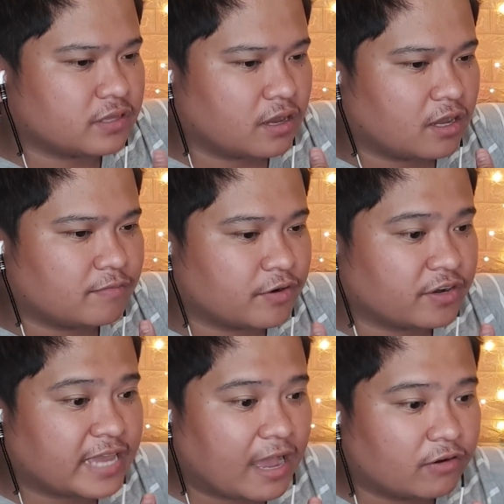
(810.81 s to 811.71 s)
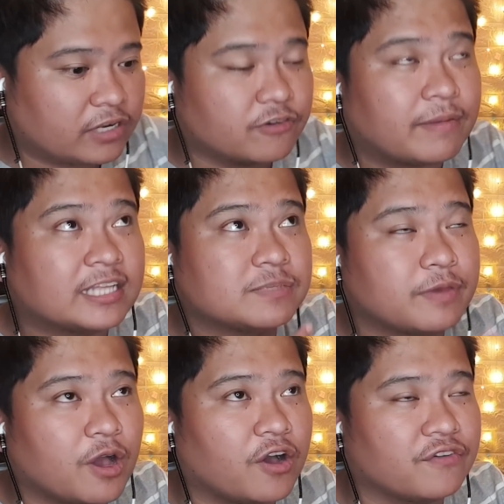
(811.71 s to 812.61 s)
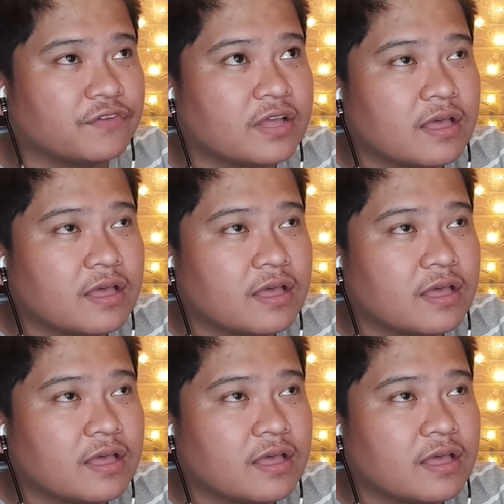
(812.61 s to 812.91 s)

her gown, it reminds me of